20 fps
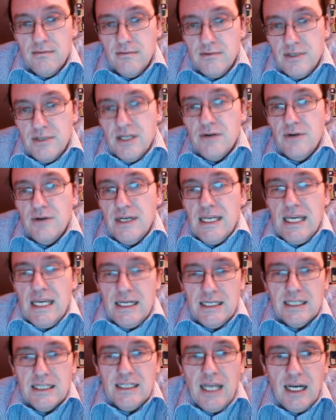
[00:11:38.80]
tyranny and
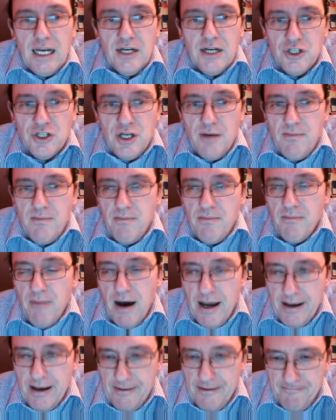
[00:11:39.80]
dictatorship,
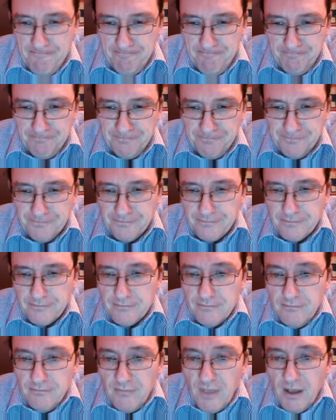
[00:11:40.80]
by
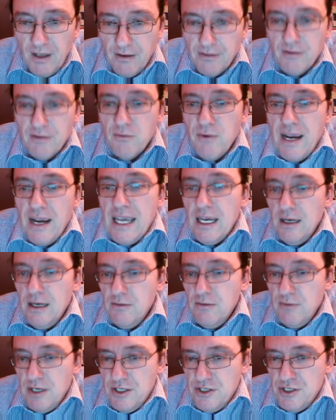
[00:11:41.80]
the way in
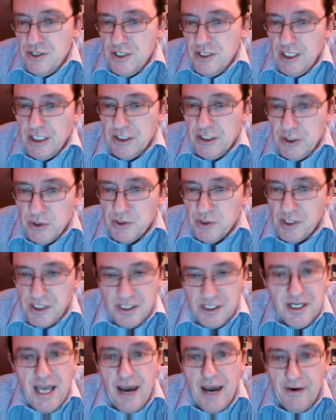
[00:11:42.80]
which it uses
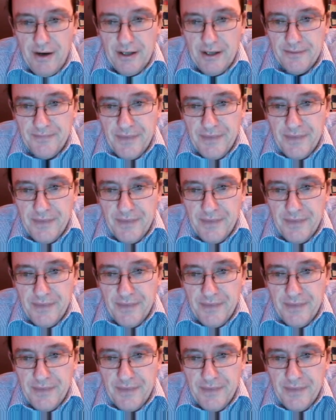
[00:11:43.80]
terror.